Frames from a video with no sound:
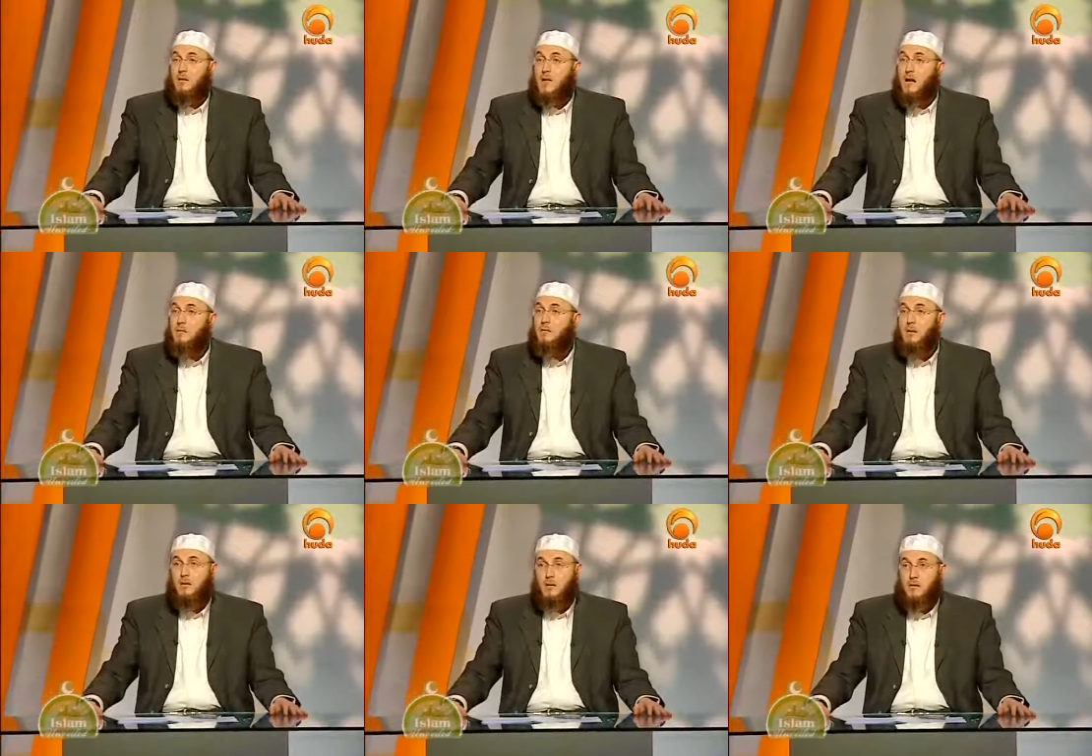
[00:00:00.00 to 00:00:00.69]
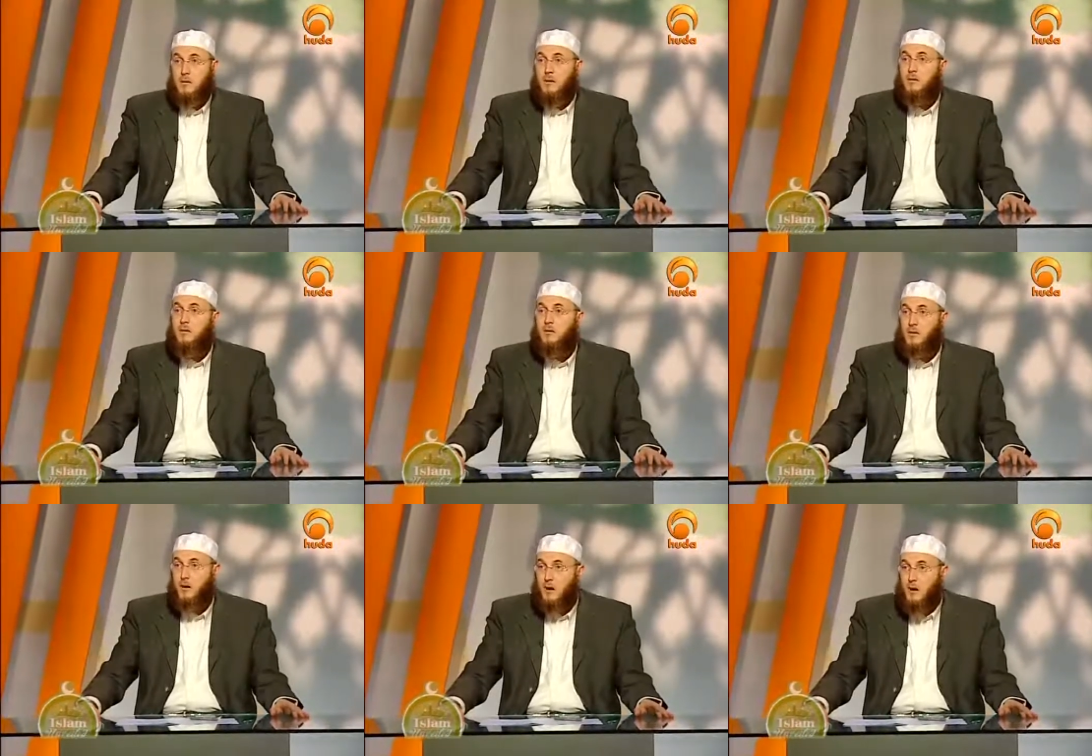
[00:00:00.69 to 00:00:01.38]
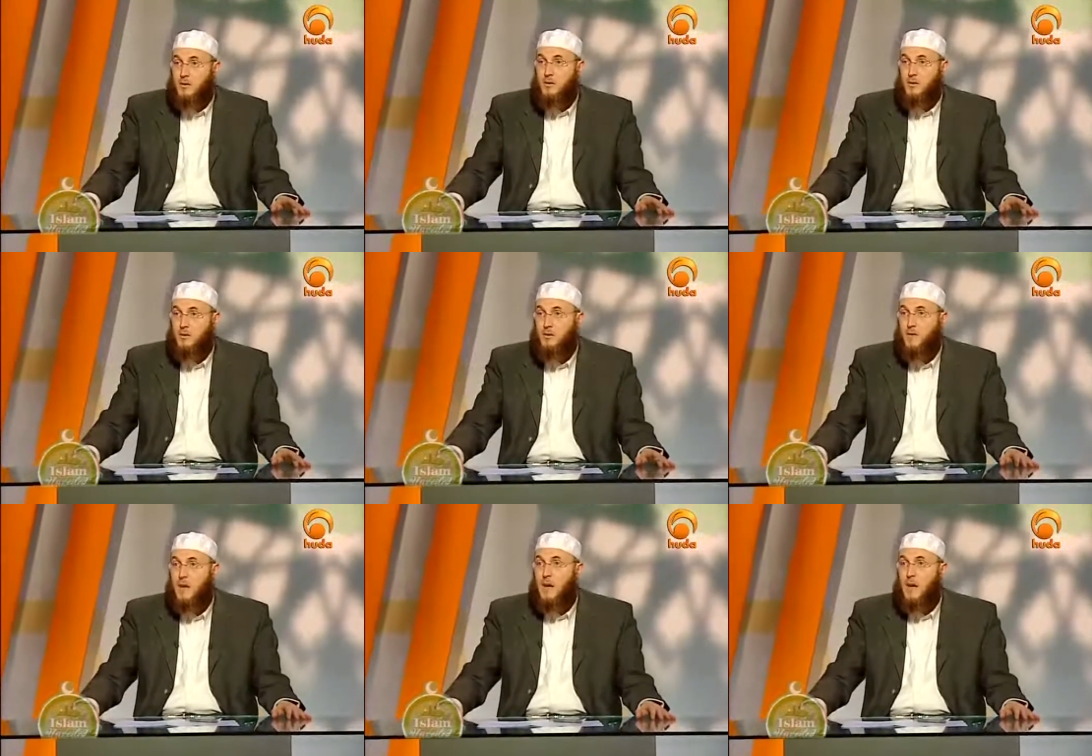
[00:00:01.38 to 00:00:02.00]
Islam is a tolerant religion.